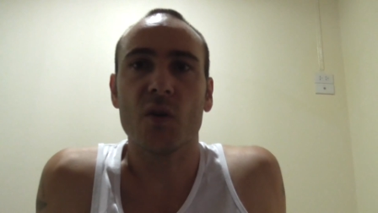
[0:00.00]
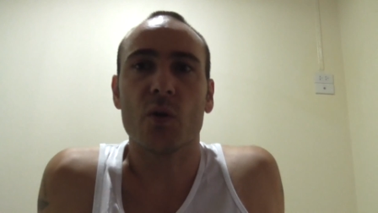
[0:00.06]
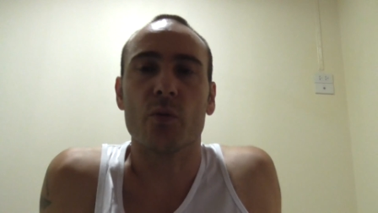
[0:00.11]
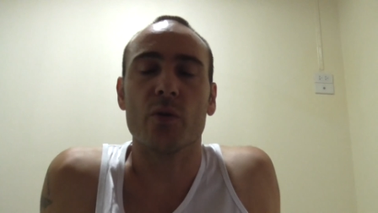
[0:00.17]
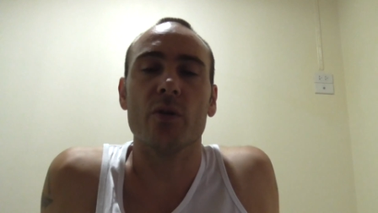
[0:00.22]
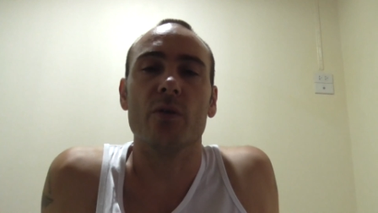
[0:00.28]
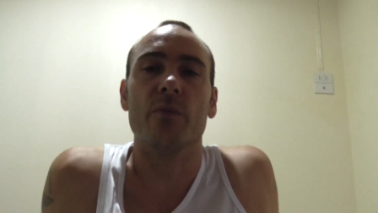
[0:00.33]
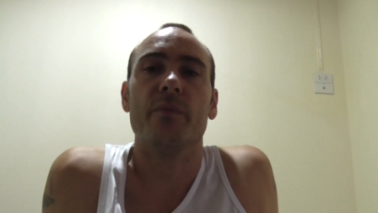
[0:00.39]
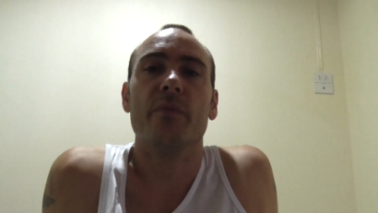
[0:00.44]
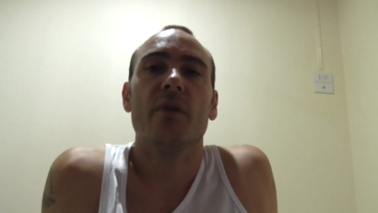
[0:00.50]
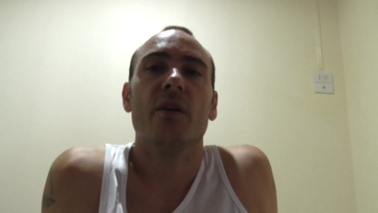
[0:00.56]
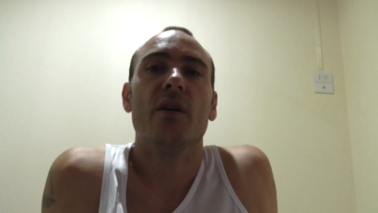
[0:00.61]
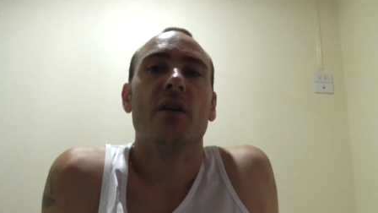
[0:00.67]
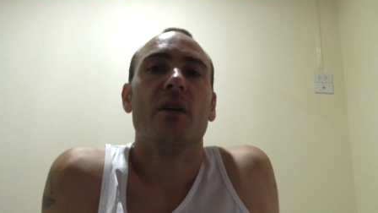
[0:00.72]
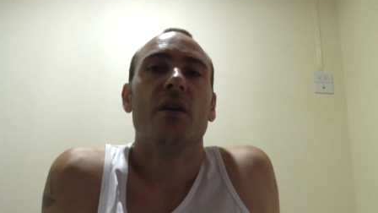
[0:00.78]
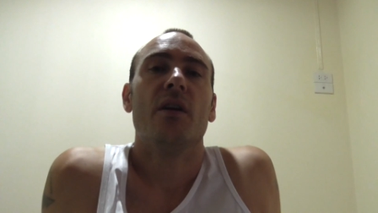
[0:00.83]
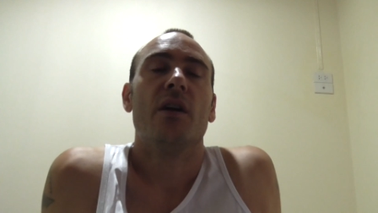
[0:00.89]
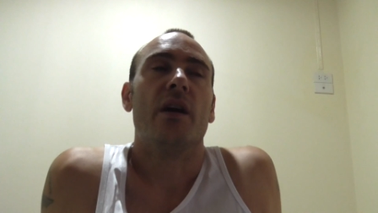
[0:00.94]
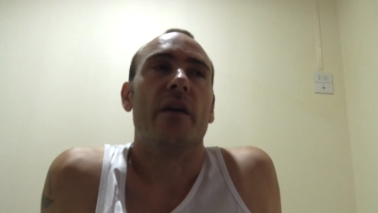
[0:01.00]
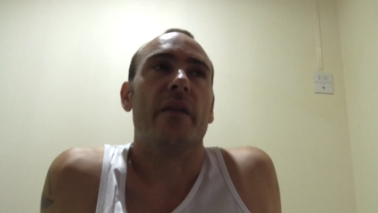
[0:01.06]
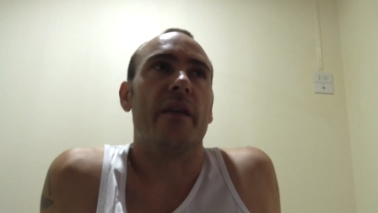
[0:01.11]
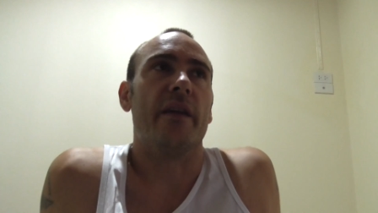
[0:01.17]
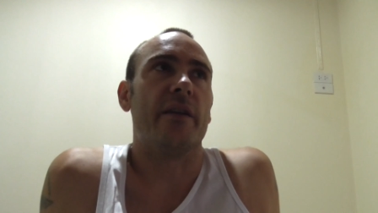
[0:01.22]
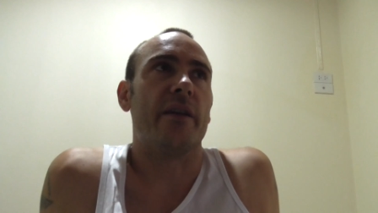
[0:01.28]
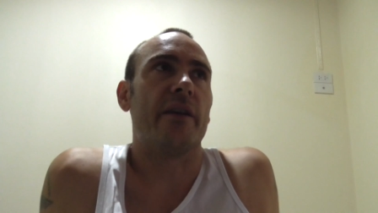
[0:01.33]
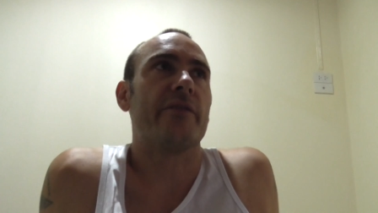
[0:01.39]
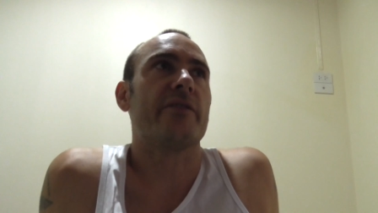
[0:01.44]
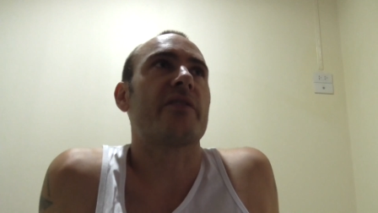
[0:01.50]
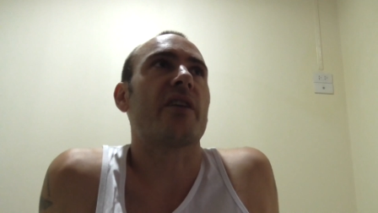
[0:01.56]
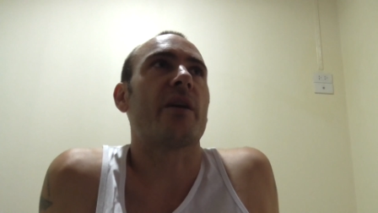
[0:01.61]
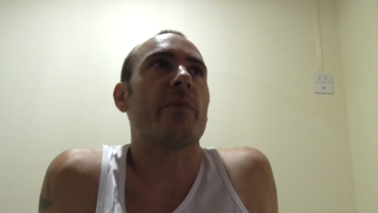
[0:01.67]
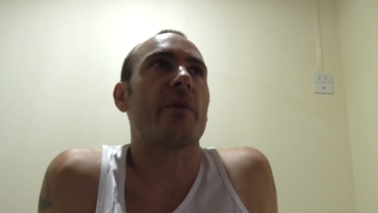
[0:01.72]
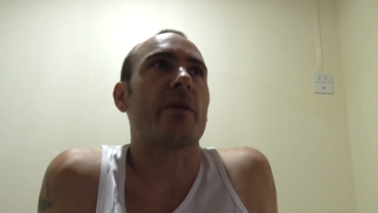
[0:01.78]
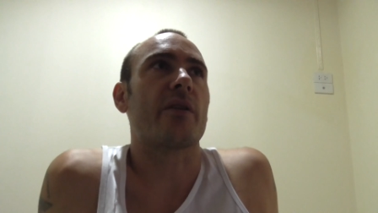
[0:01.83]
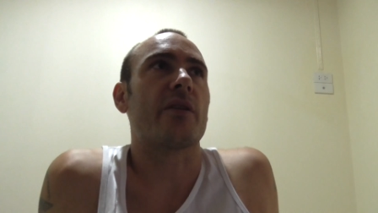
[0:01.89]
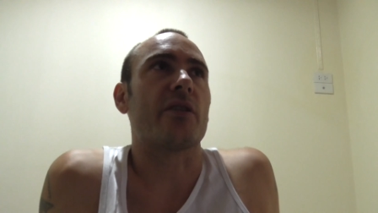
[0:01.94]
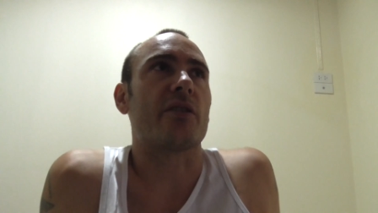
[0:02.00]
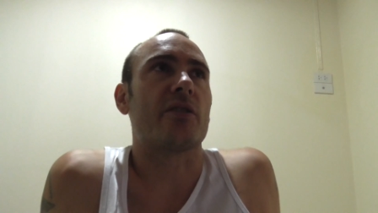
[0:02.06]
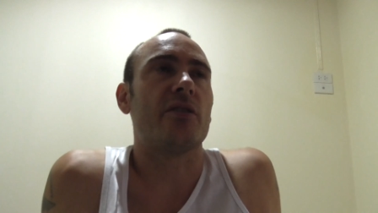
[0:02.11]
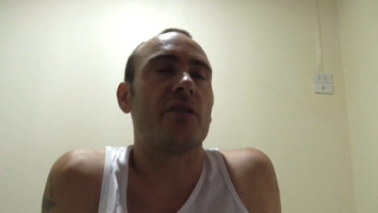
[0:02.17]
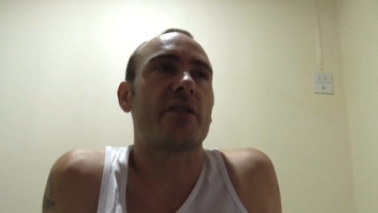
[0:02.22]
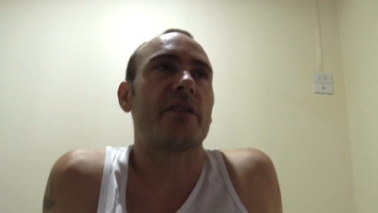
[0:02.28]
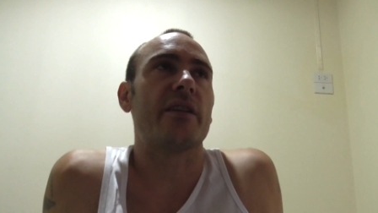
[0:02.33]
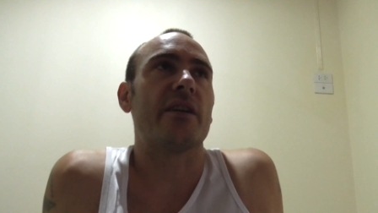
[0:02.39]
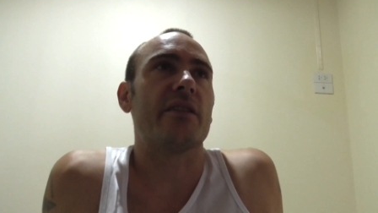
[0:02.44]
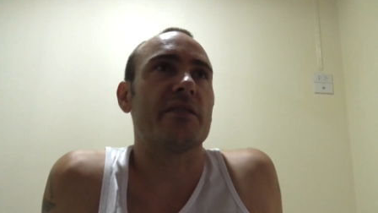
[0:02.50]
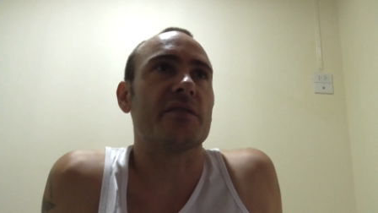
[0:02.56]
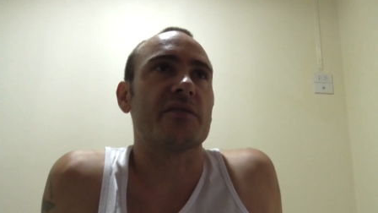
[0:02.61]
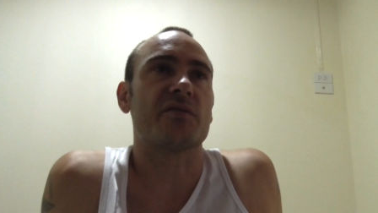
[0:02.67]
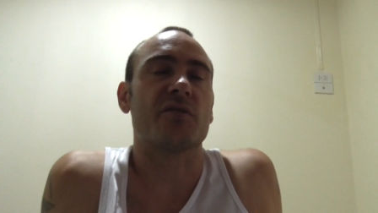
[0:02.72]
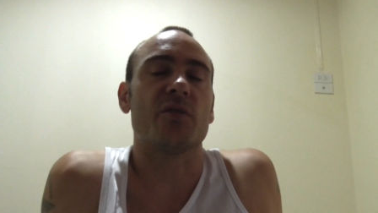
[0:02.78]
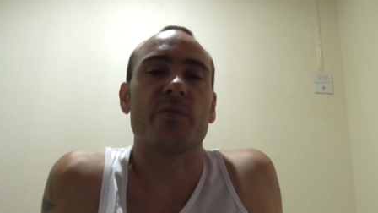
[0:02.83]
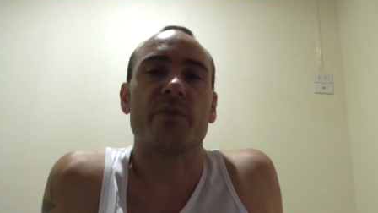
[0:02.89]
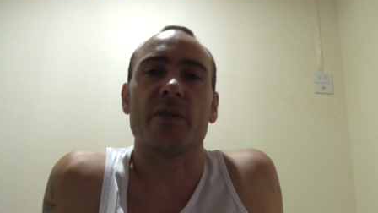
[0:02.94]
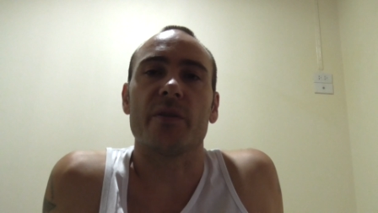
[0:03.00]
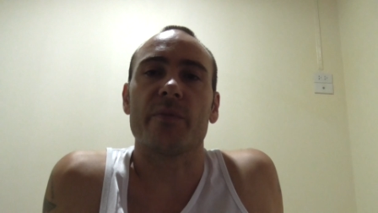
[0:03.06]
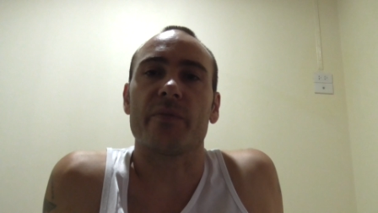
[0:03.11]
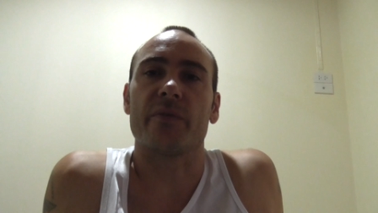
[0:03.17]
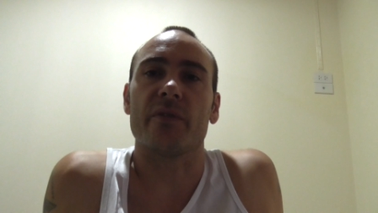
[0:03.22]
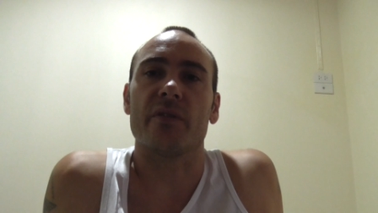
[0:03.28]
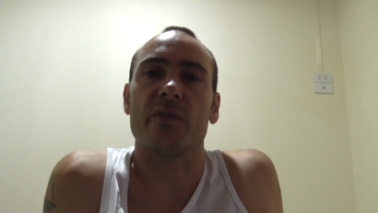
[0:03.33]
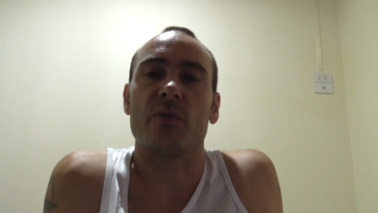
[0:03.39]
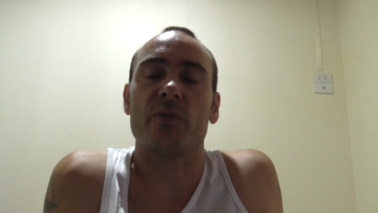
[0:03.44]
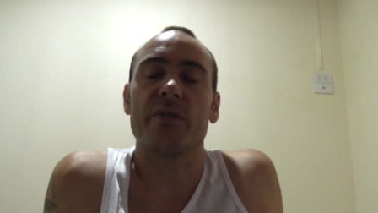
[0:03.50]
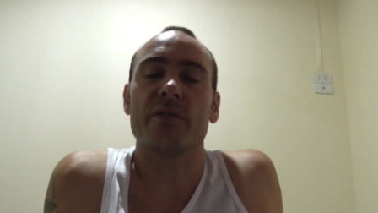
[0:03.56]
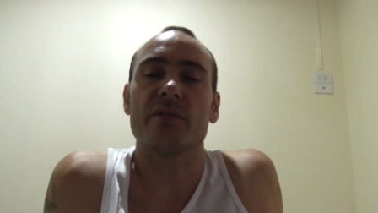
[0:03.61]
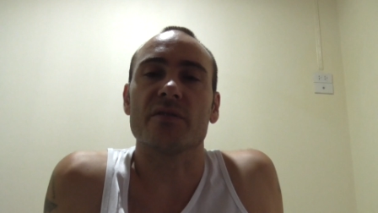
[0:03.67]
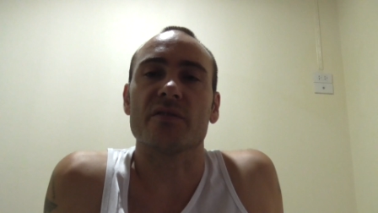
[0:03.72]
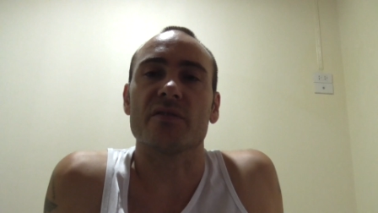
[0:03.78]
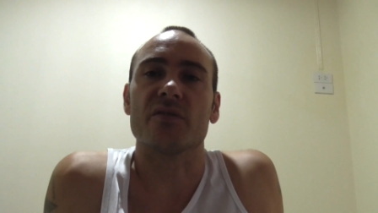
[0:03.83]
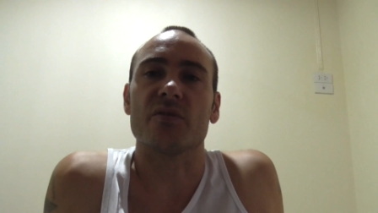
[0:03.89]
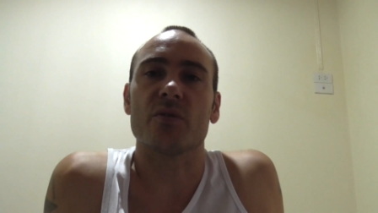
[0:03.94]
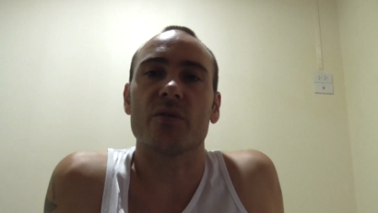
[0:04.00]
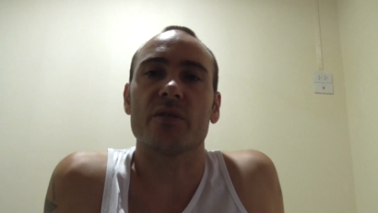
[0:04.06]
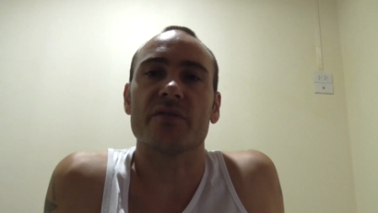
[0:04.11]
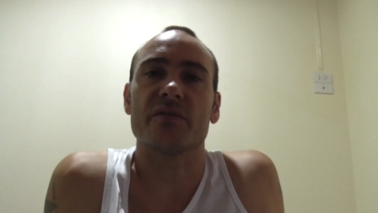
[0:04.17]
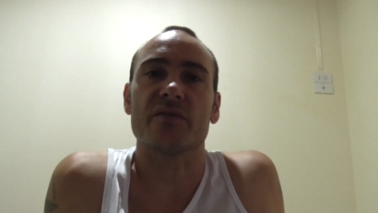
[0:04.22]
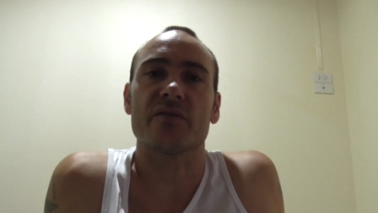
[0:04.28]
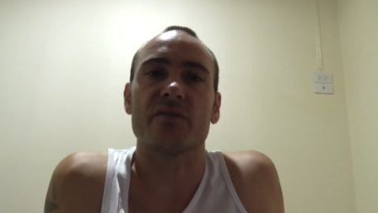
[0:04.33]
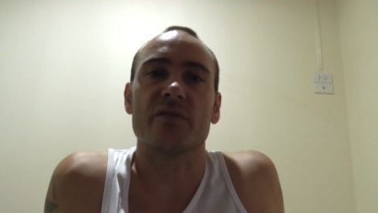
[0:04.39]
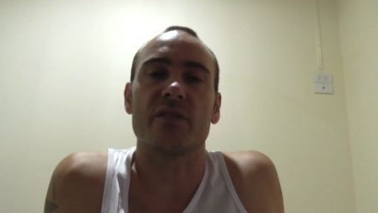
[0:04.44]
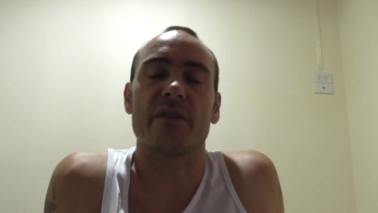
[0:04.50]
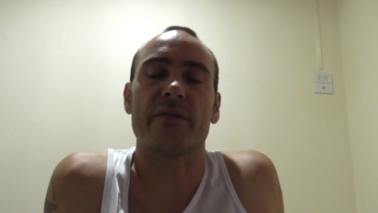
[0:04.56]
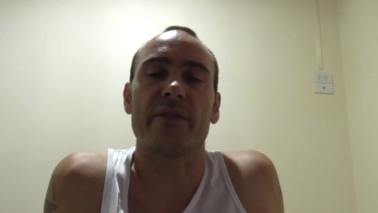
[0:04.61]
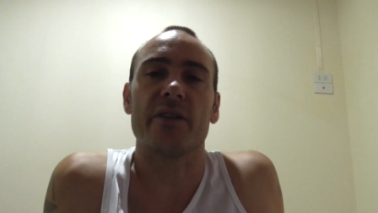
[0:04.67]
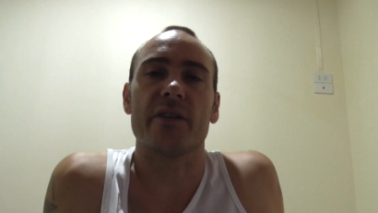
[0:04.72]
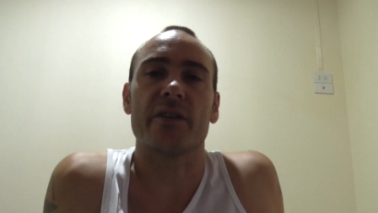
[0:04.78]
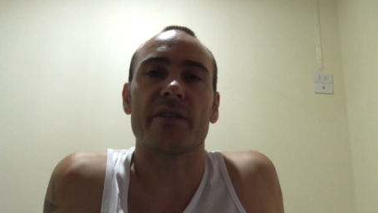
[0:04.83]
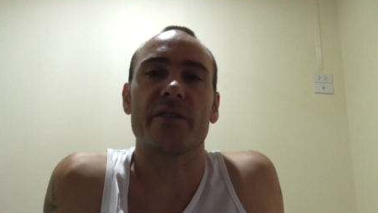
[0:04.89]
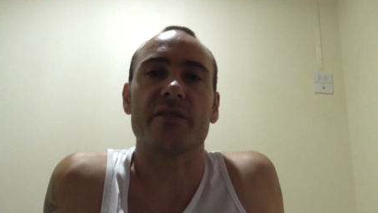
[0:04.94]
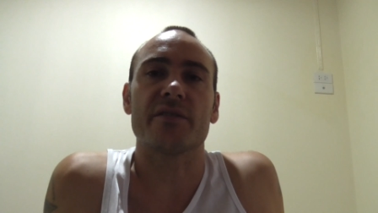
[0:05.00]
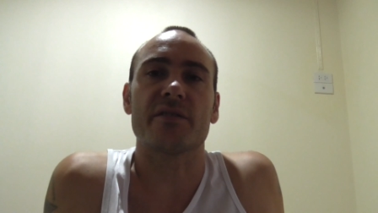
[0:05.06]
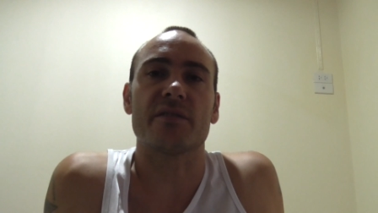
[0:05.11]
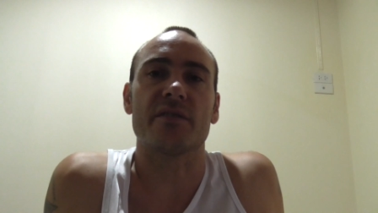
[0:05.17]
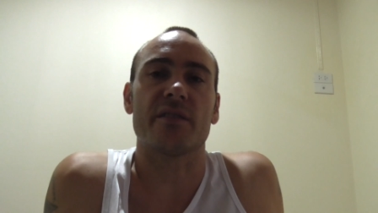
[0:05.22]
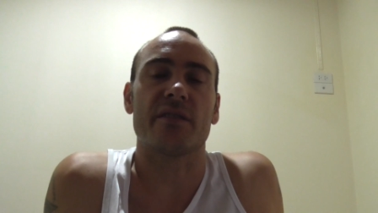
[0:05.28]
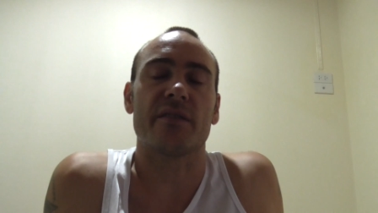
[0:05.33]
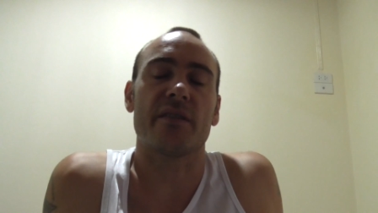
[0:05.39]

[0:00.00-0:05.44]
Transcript: room. And then every time I'm going to cook now, I just open up the windows and doors and turn off the air conditioning.